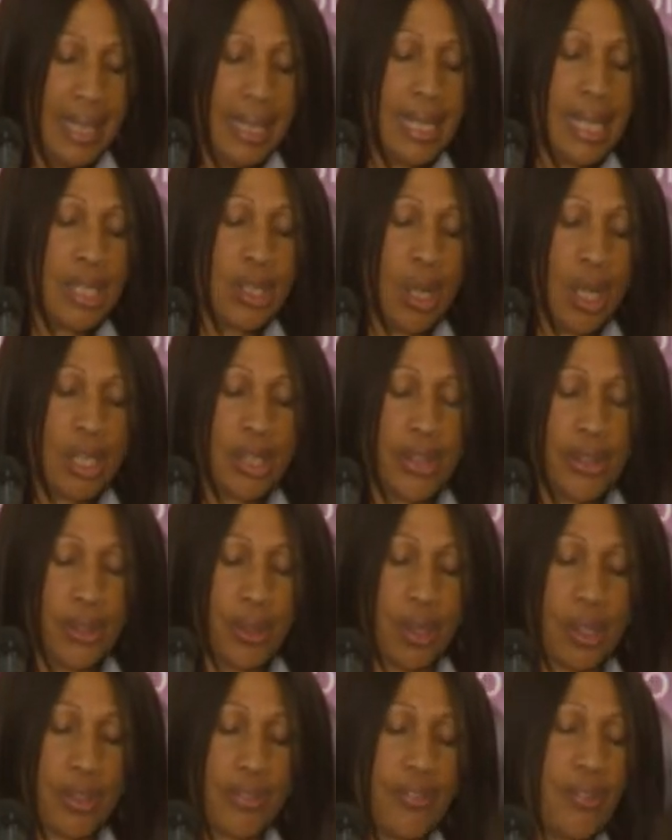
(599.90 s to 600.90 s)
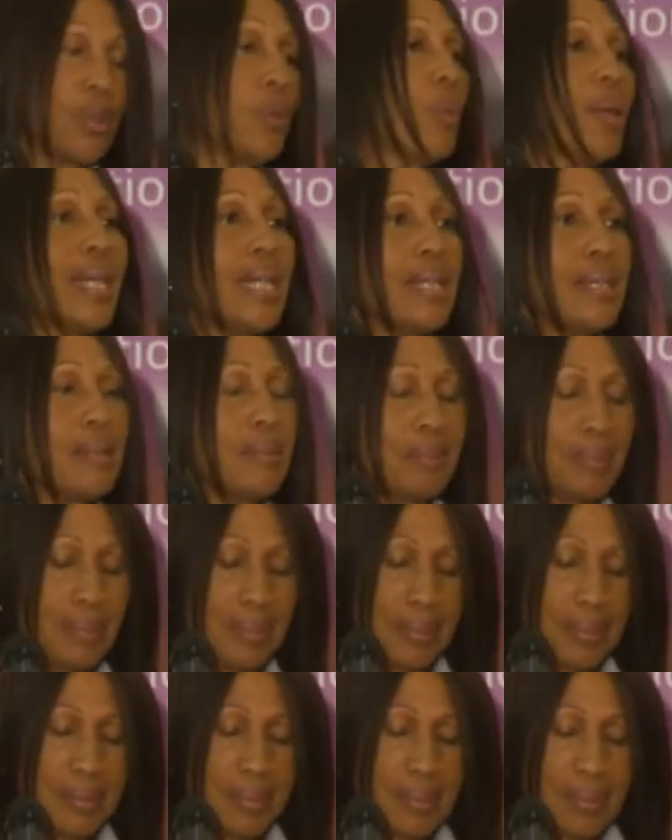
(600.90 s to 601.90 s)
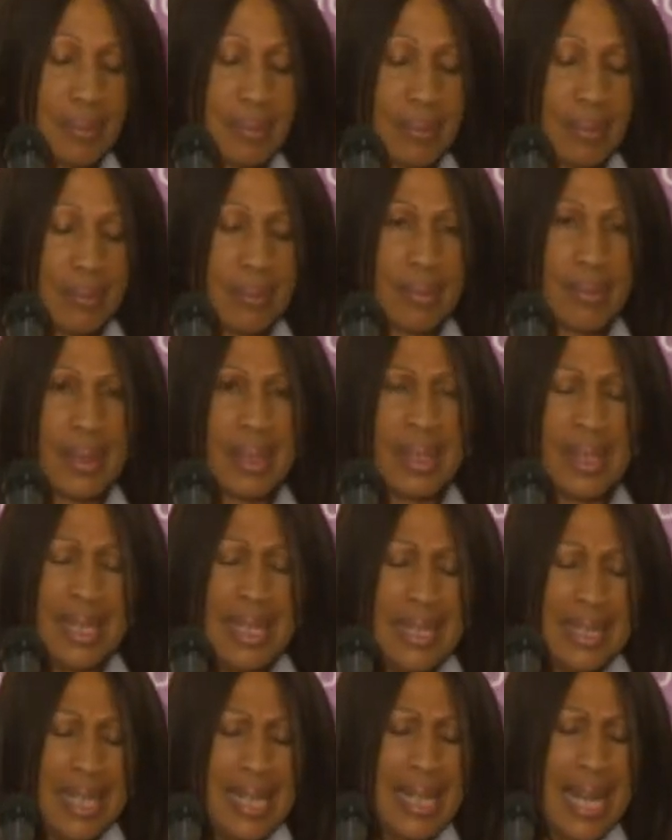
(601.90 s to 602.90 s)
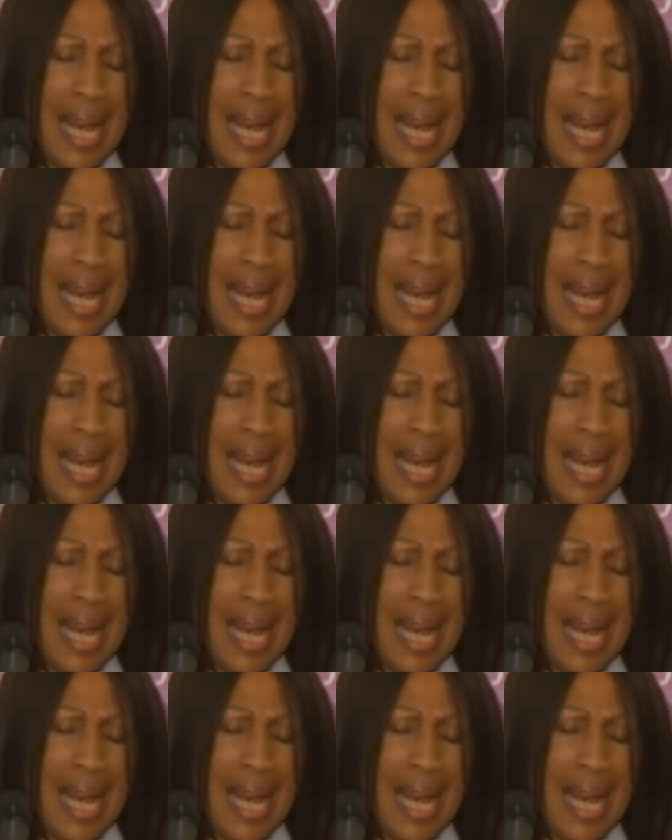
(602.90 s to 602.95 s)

imitate in an unthoughtful way.